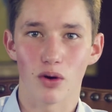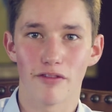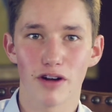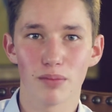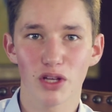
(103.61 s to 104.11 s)
or
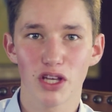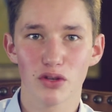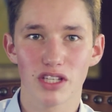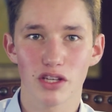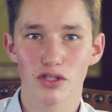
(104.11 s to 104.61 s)
verbal
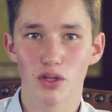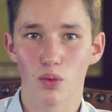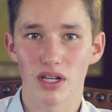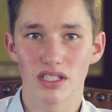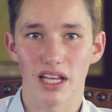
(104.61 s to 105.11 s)
cues that use the
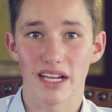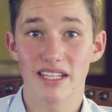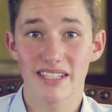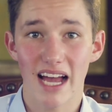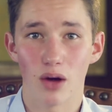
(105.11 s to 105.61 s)
words like
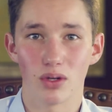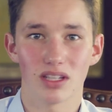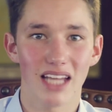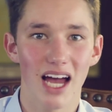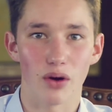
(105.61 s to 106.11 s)

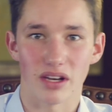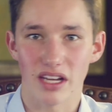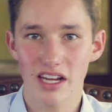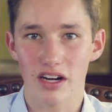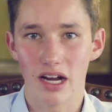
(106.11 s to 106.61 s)
sound, loud, and
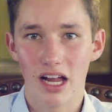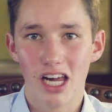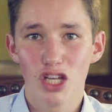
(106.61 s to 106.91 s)
hear,